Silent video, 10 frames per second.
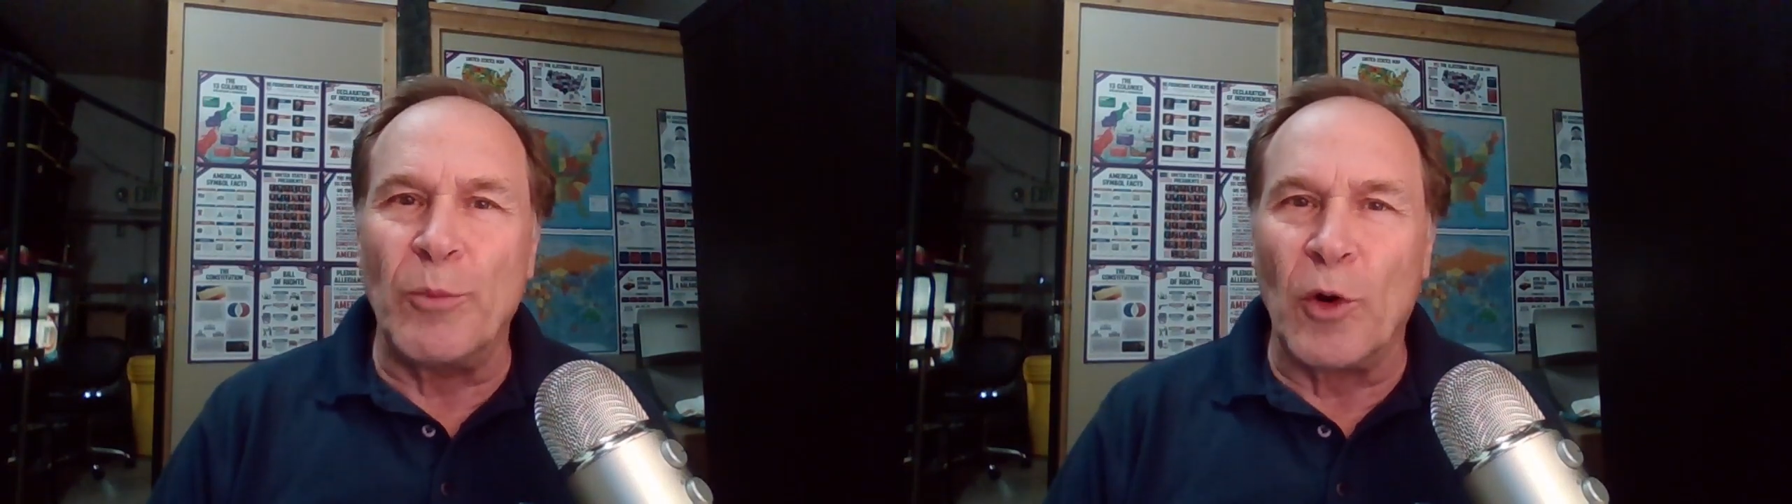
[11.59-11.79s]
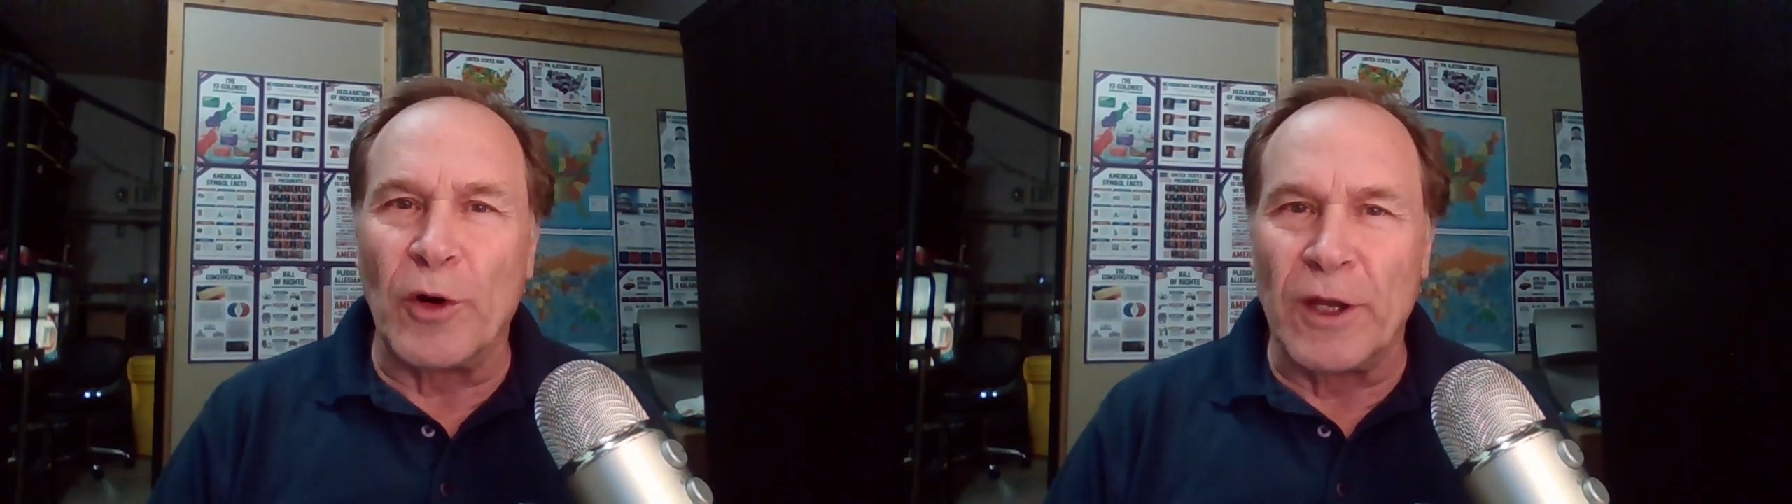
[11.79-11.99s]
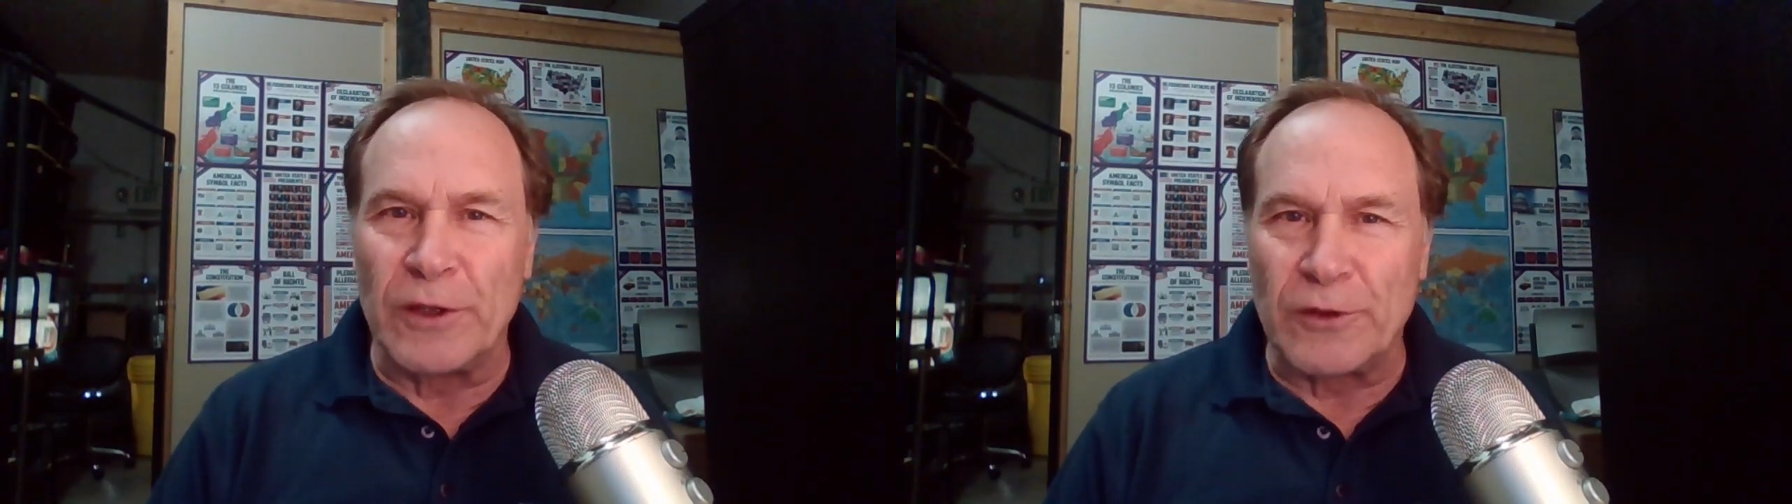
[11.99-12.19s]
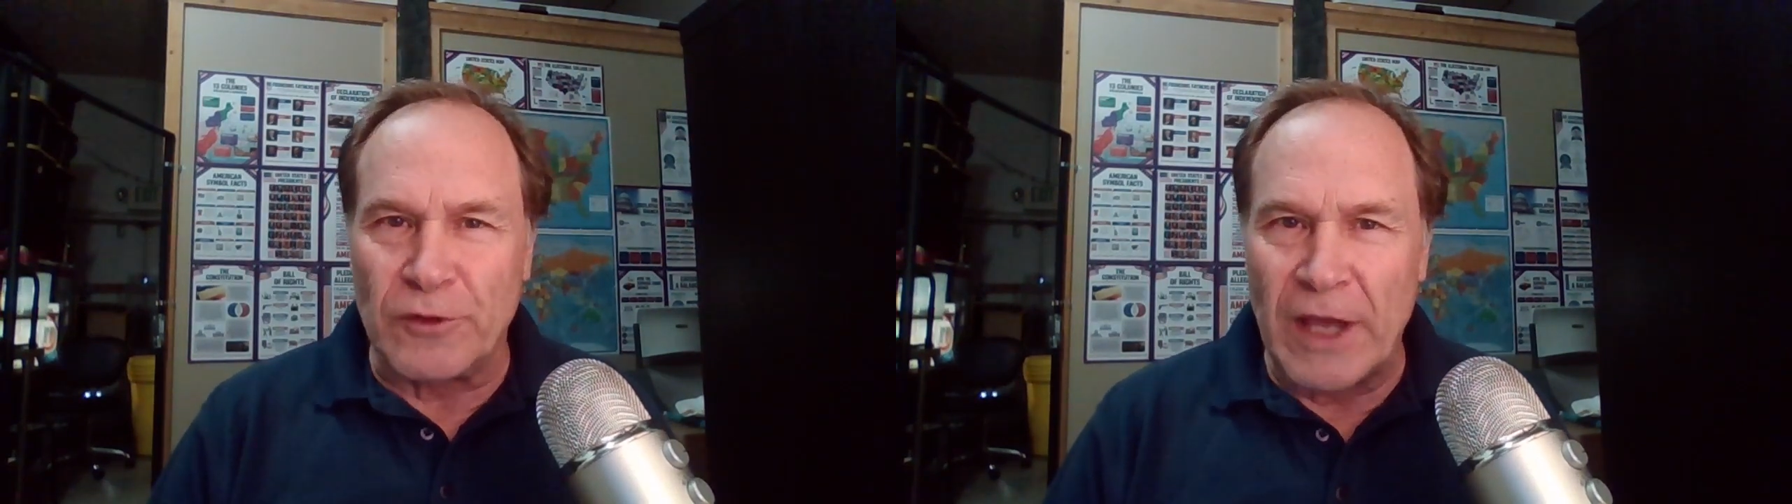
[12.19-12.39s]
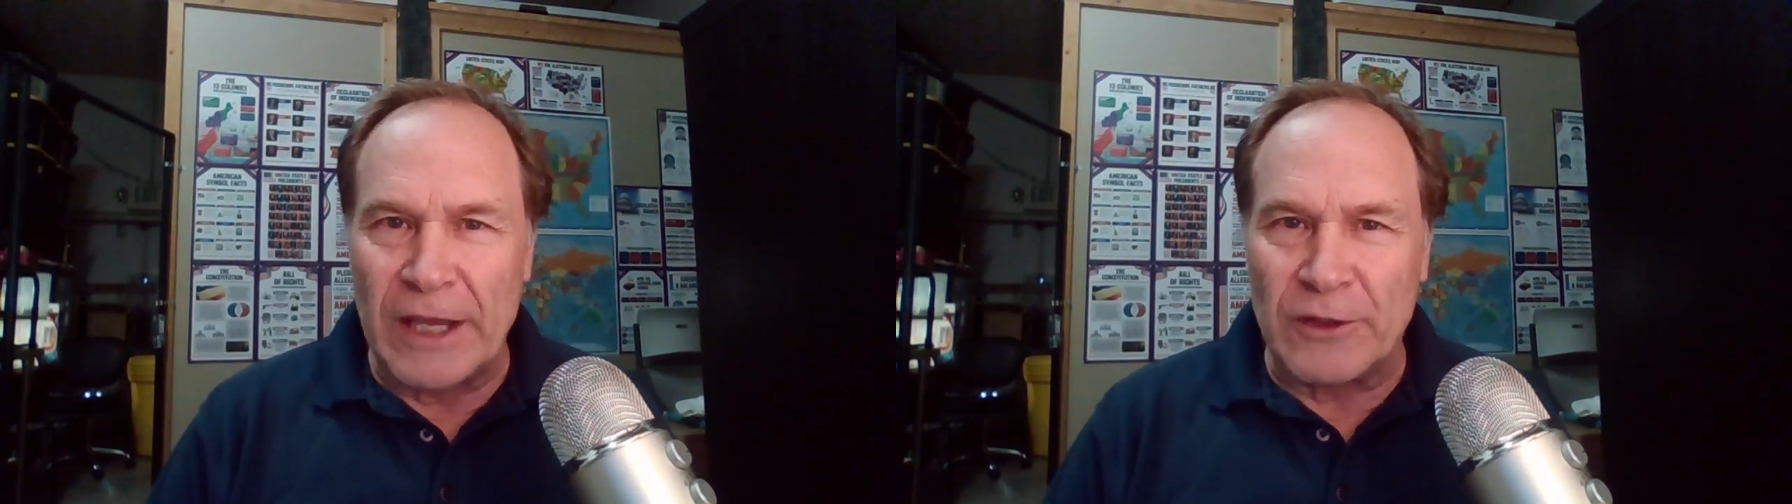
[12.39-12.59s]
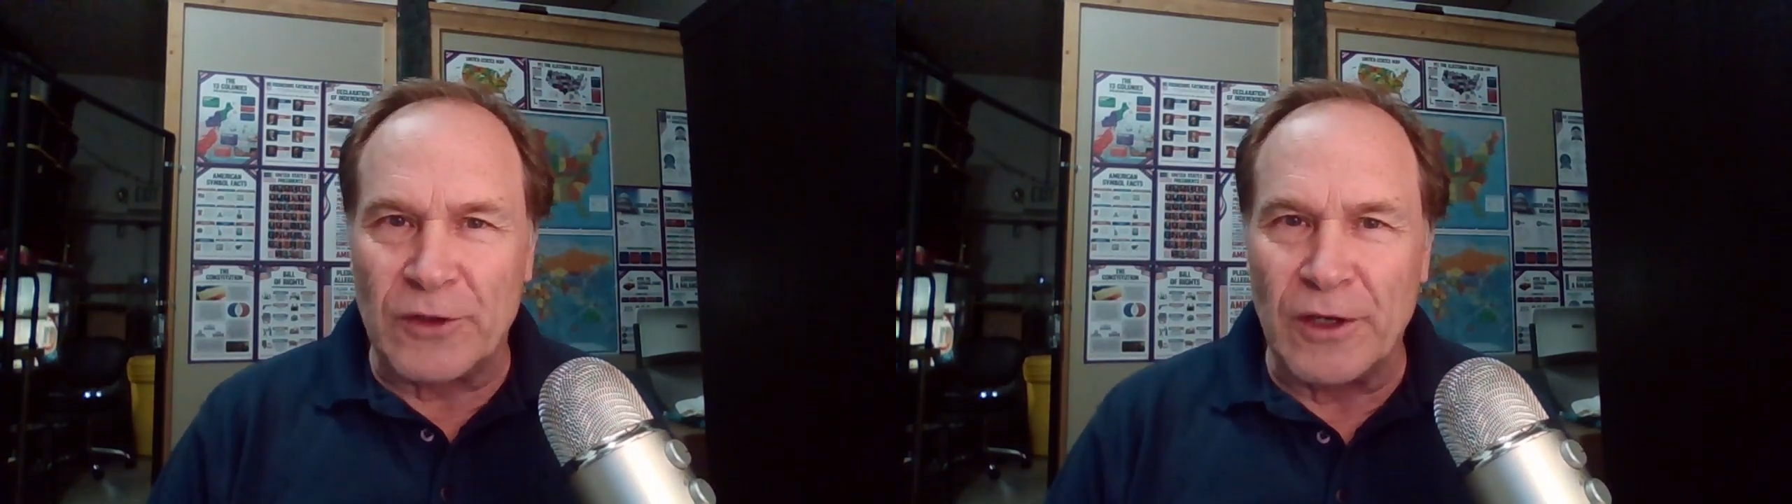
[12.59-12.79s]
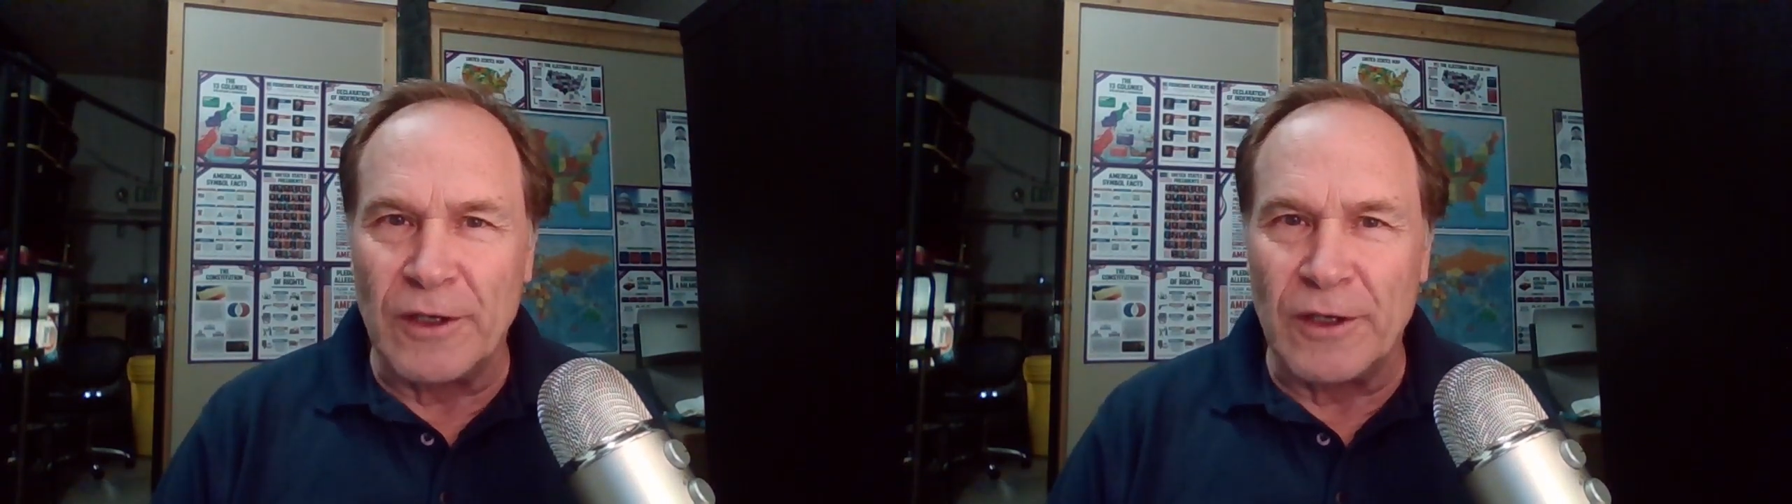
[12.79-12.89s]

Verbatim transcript: born on this date.